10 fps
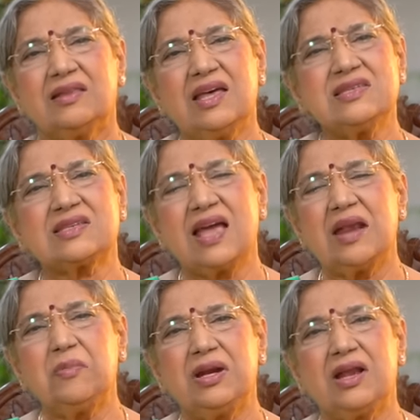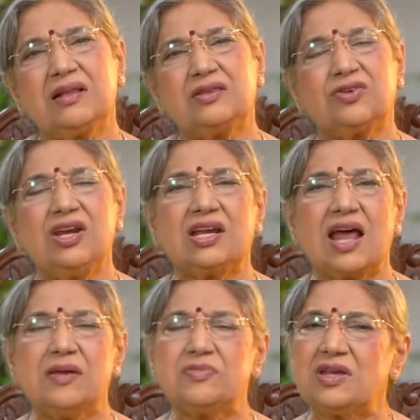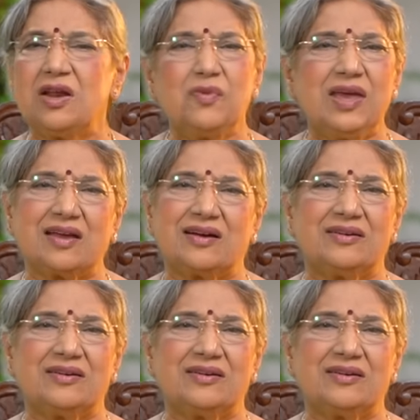This can be done 3 times in a week.